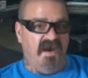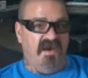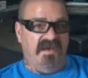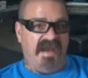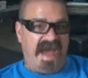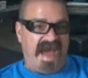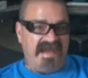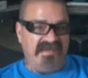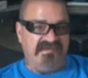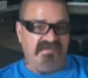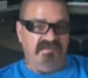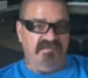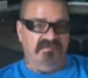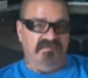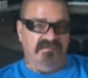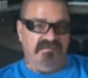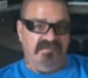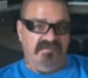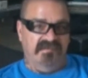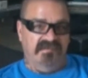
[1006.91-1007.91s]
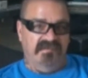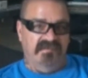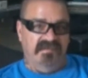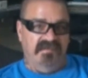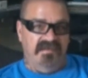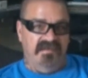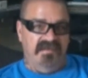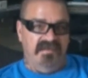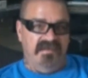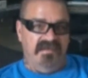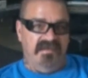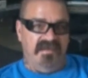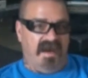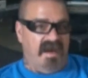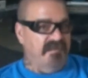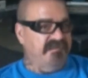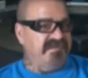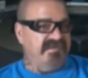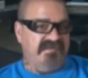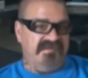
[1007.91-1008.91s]
on iTunes.
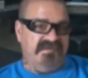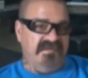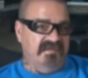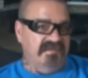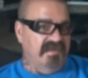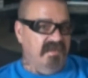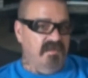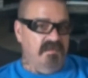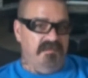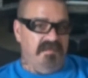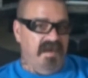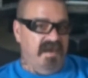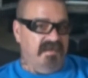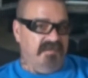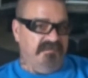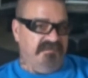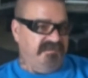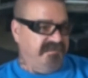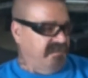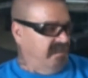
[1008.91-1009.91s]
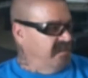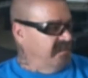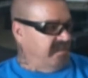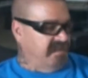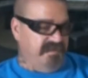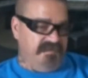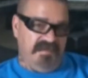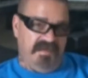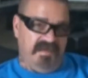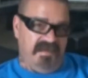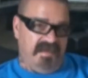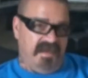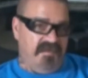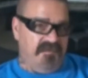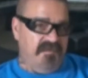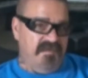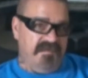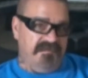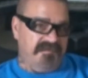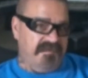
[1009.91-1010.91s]
I'm just a low bottom junkie, man. I
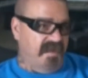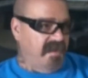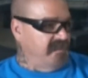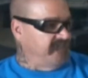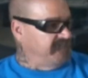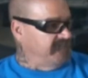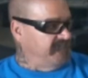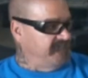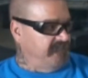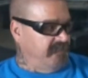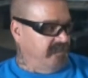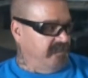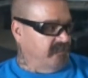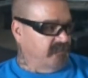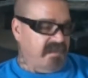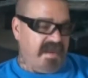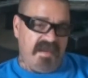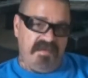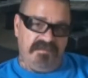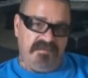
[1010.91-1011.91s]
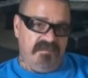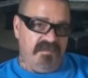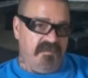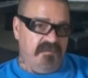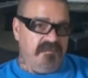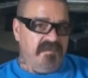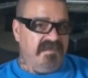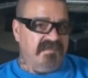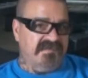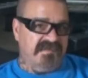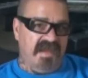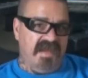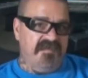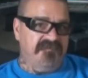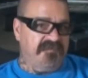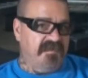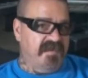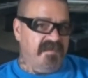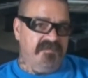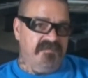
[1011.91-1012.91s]
ripped off and fucking ran through everybody's
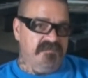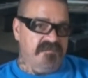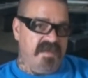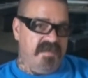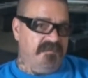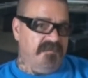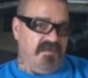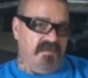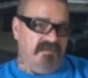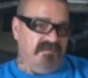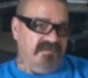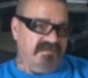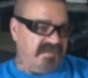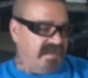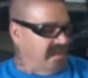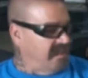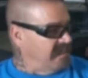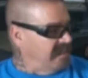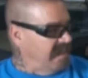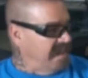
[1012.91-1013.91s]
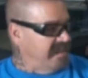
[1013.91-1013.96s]
life I ever met my whole entire